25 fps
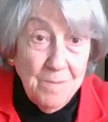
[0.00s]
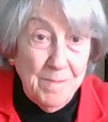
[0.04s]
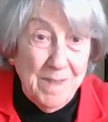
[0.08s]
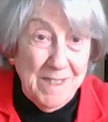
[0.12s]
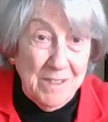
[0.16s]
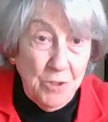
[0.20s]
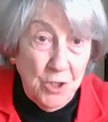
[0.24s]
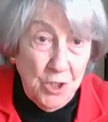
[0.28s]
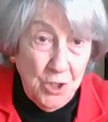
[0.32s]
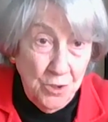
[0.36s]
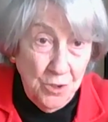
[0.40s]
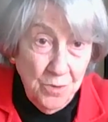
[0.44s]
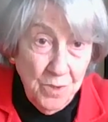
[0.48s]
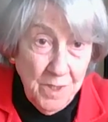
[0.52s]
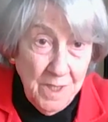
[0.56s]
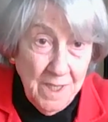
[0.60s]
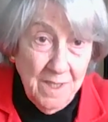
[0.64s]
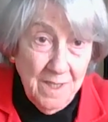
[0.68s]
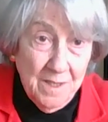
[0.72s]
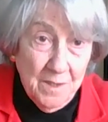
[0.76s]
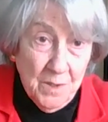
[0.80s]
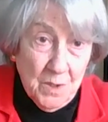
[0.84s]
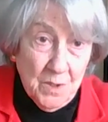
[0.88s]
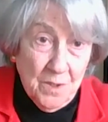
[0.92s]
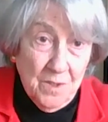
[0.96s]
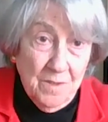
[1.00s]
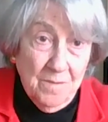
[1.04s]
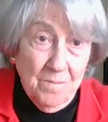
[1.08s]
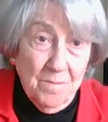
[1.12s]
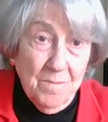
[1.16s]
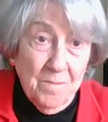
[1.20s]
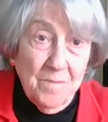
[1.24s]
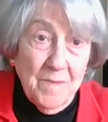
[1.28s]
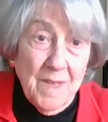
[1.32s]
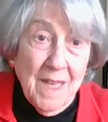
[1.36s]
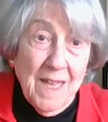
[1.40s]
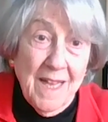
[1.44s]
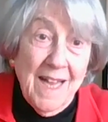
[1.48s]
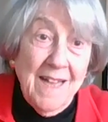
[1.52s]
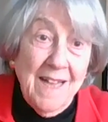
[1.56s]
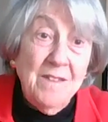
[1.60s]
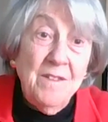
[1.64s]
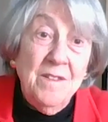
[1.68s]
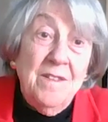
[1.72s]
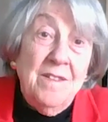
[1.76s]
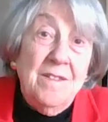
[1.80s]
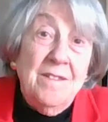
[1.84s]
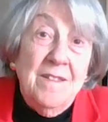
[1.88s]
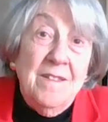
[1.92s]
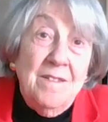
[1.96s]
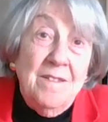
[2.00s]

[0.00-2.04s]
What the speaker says: about Judaism at